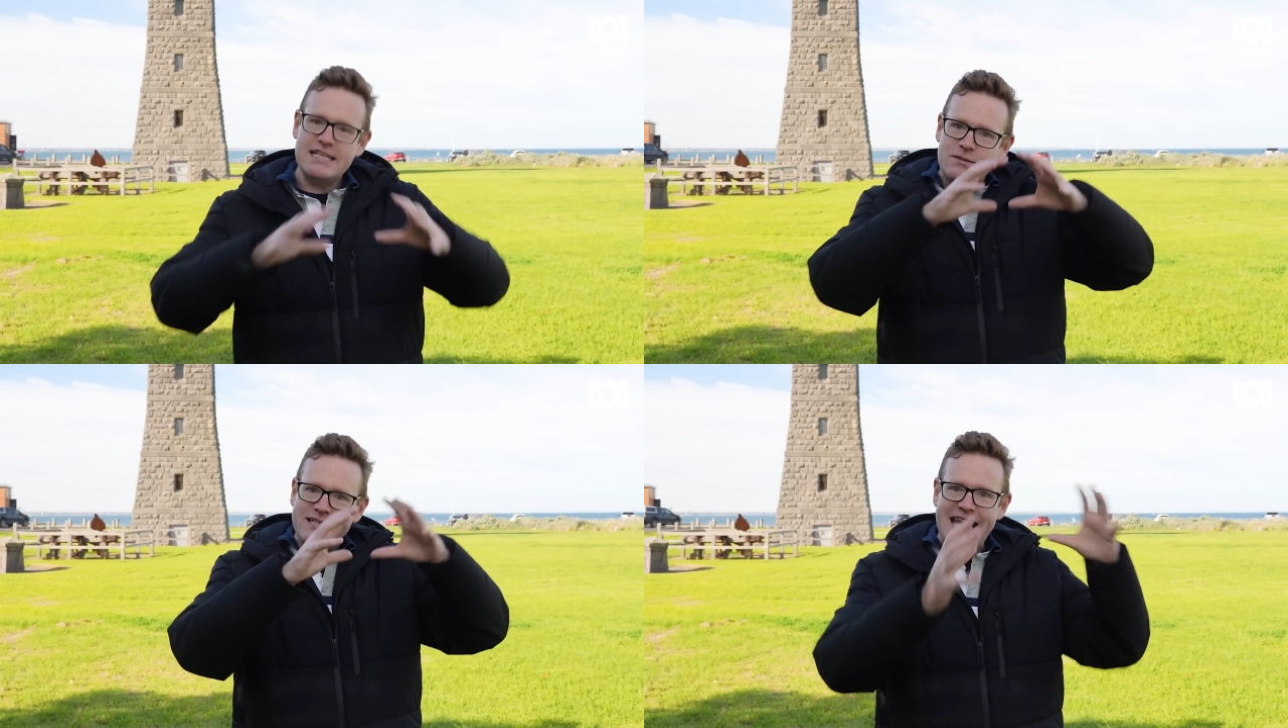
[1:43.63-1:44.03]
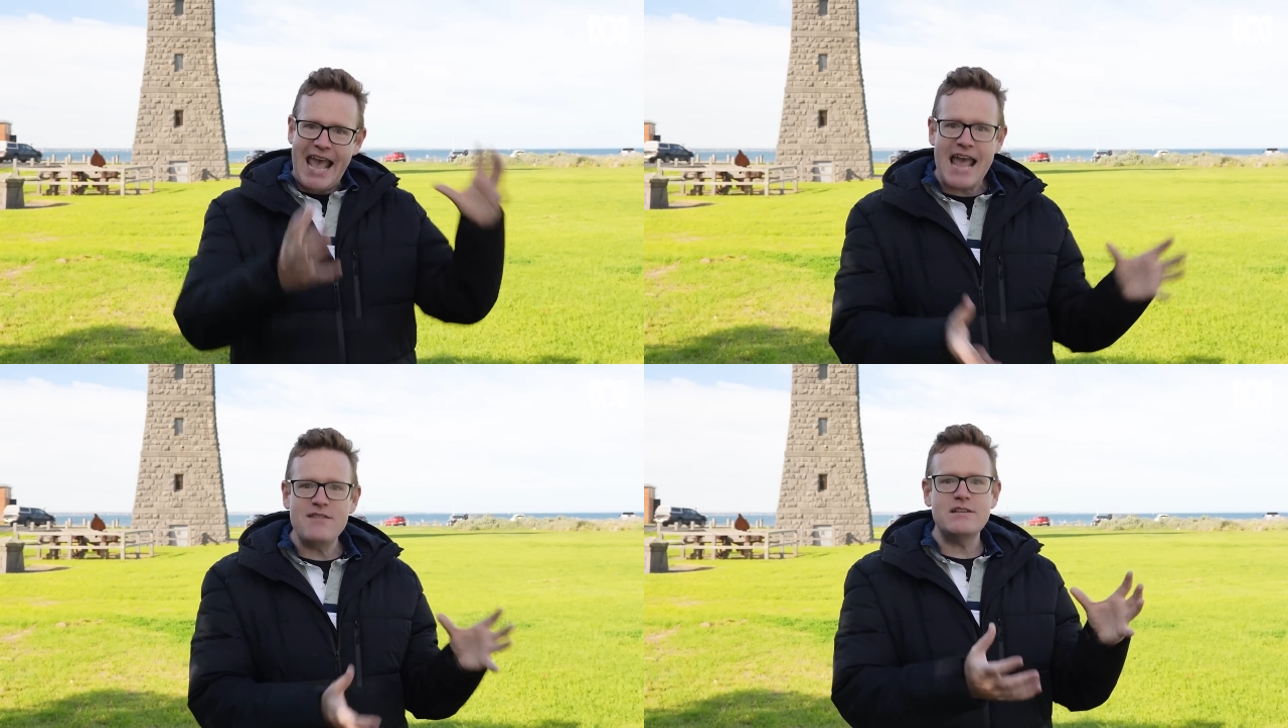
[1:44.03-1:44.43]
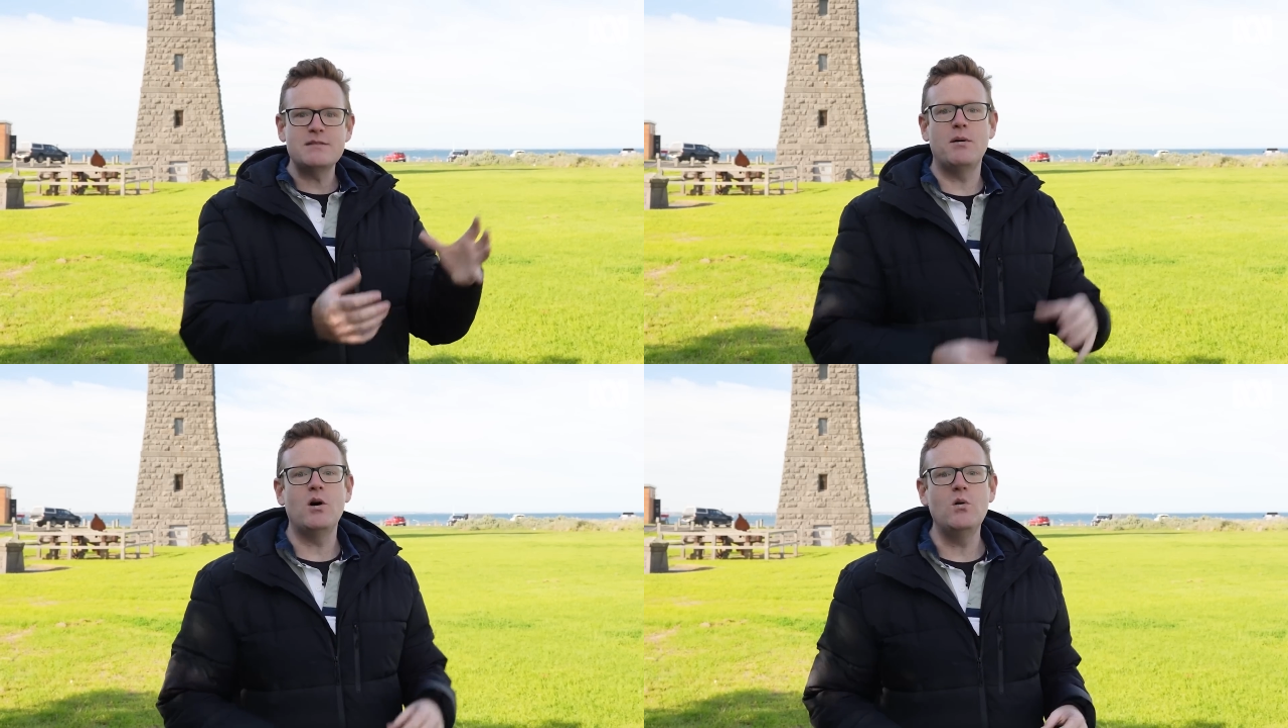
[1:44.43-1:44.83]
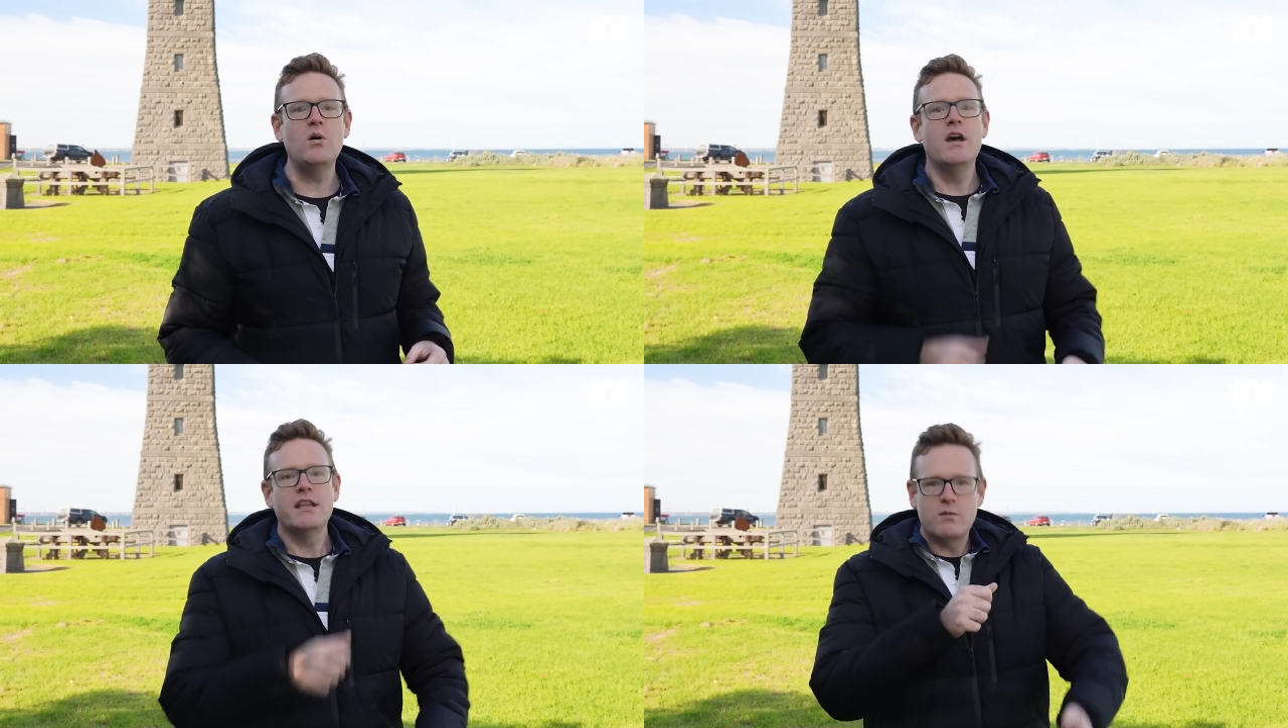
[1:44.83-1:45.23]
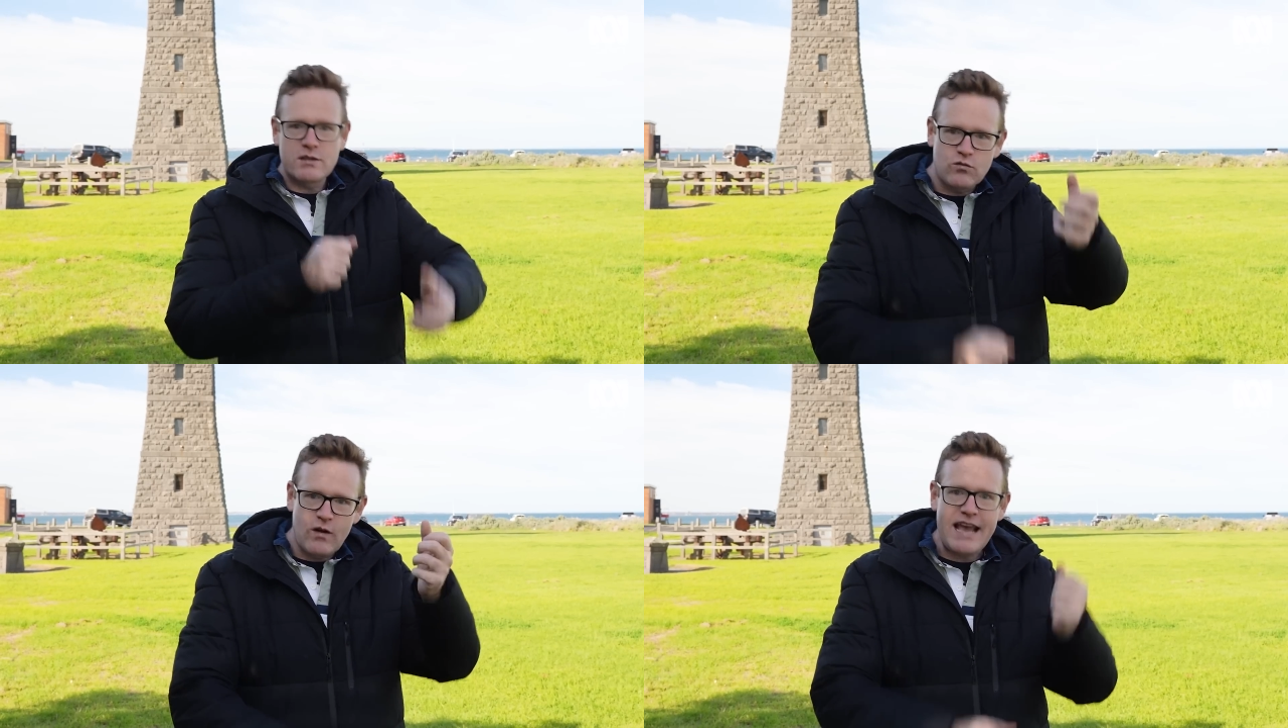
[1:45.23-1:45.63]
it was a canvas bowl that
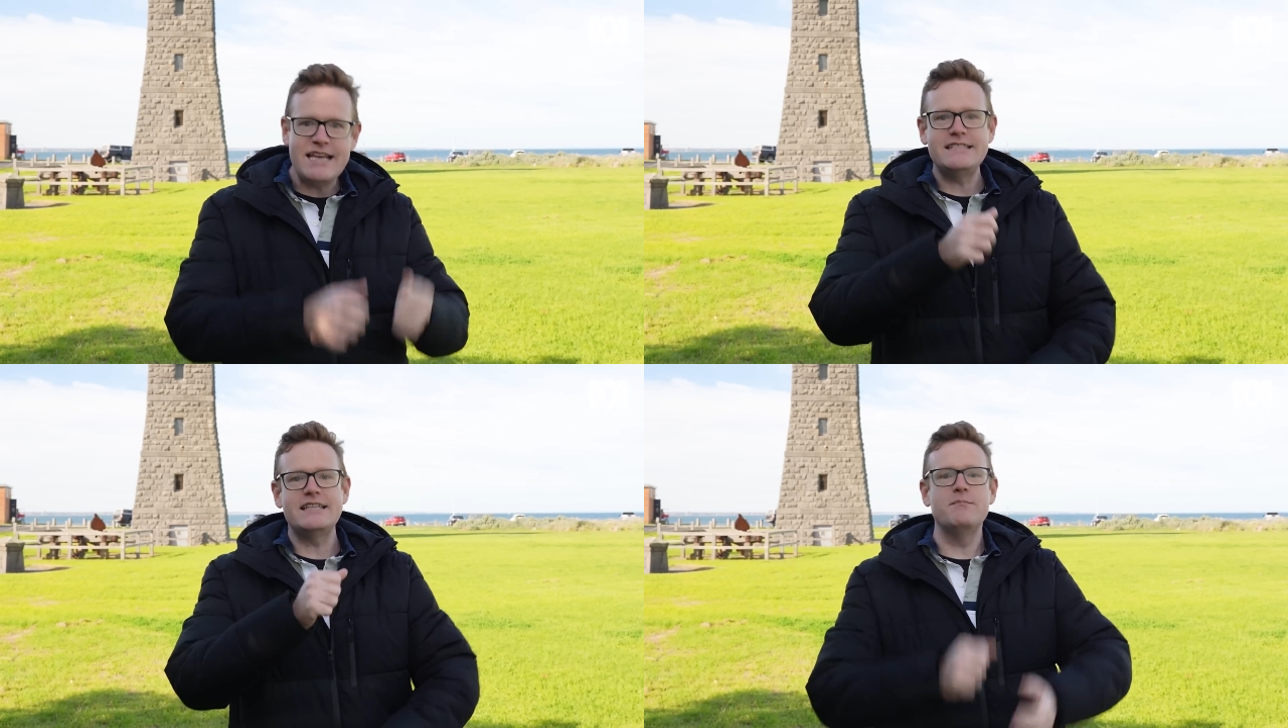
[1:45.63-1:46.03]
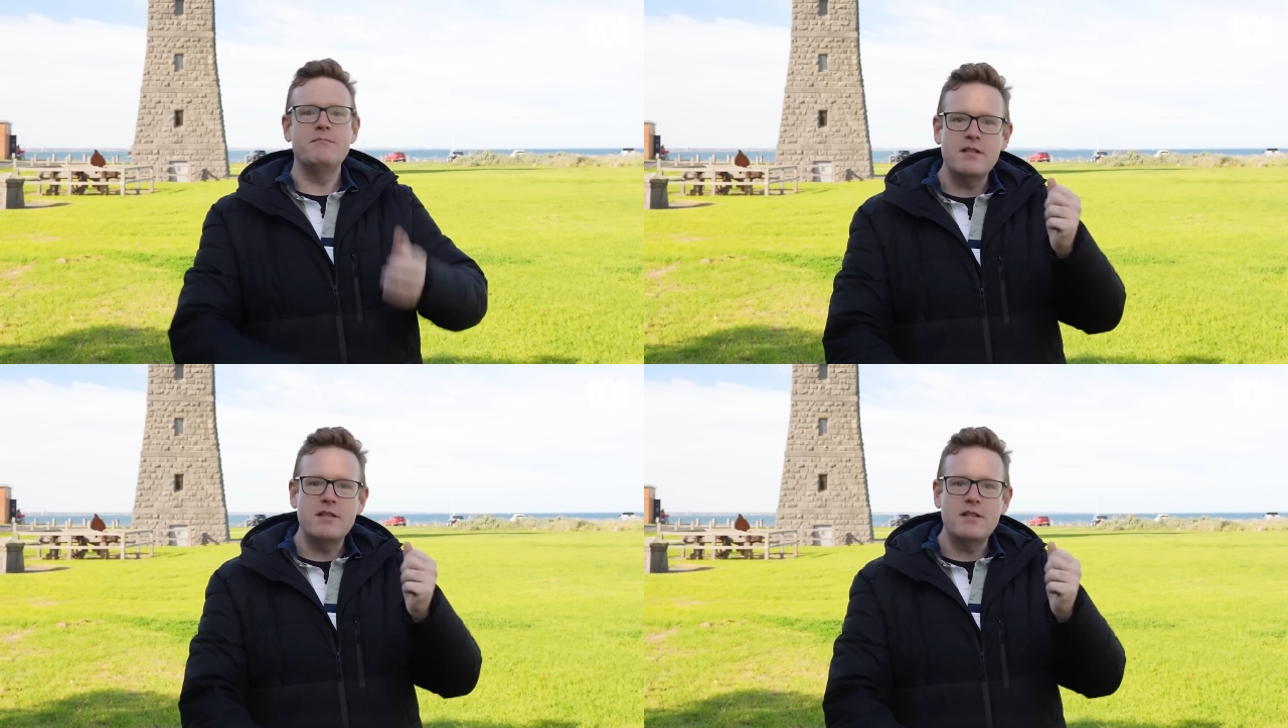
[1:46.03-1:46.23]
was raised and